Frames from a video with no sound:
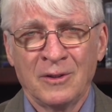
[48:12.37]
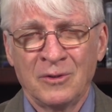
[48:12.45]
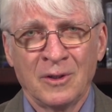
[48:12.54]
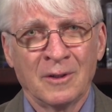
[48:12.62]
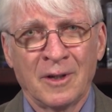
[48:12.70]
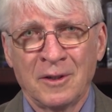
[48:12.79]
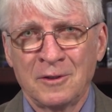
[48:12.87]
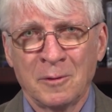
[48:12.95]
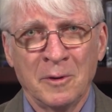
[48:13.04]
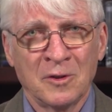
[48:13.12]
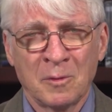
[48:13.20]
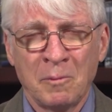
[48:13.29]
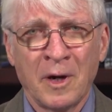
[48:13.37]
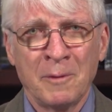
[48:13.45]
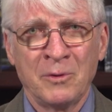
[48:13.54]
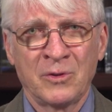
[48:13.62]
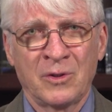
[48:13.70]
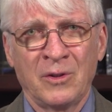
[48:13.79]
I see a lot of tremendous
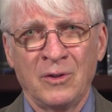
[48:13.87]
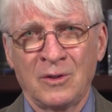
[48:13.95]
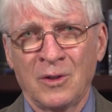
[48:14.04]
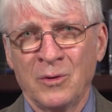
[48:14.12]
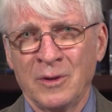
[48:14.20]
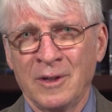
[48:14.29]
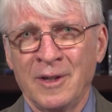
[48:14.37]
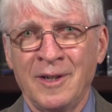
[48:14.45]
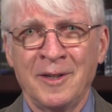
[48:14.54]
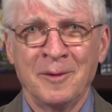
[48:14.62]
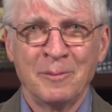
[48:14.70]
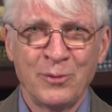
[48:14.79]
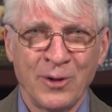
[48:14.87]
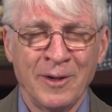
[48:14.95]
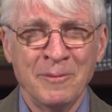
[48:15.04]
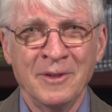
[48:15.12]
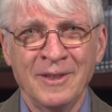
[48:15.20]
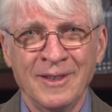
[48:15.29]
Bible studies going on and
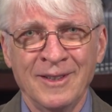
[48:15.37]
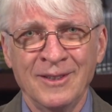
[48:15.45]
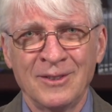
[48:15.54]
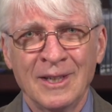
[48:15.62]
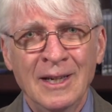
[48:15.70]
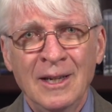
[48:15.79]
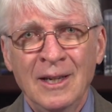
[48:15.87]
prayer meetings.